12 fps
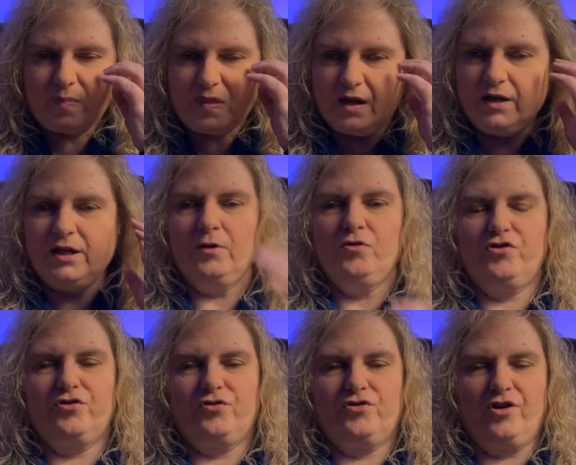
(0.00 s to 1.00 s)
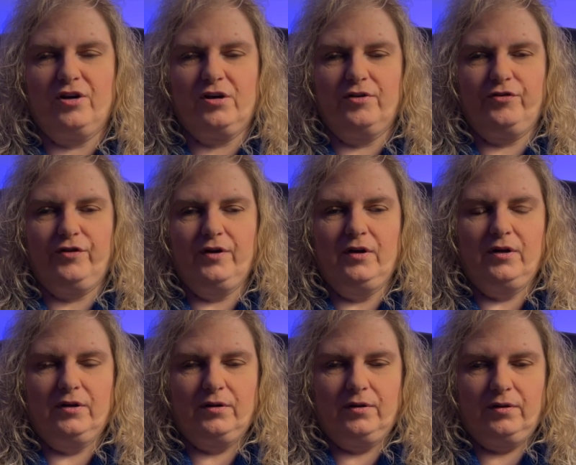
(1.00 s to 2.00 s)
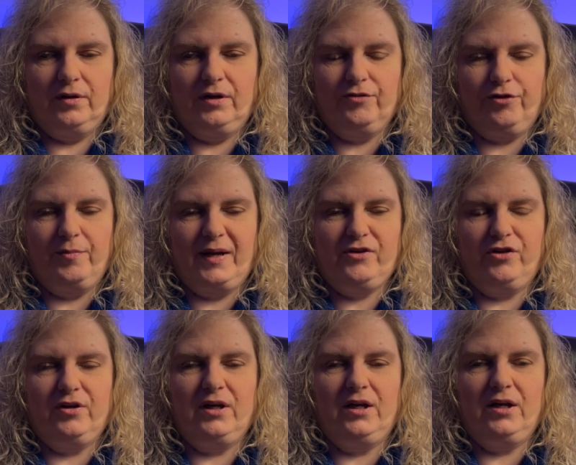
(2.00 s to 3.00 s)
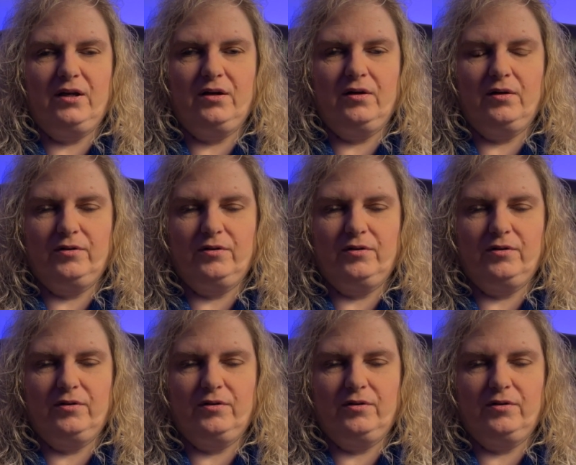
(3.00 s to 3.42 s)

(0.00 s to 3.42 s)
A huge chunk of information in